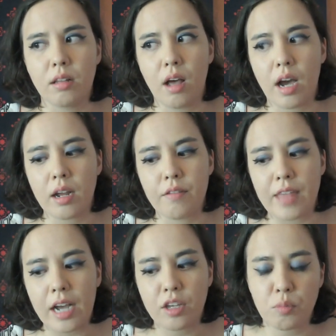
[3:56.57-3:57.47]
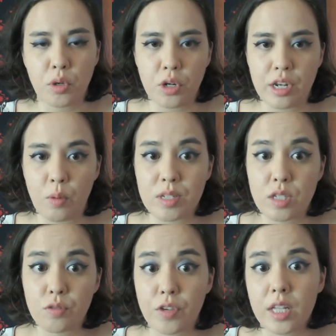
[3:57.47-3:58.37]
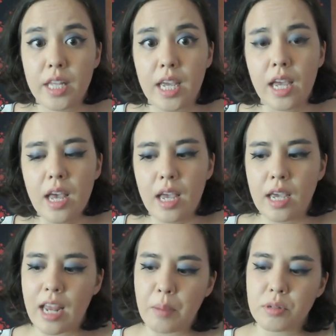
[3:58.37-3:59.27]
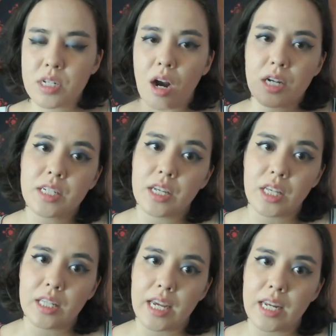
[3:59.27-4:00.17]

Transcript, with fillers: a lot of that community was feeling and able to articulate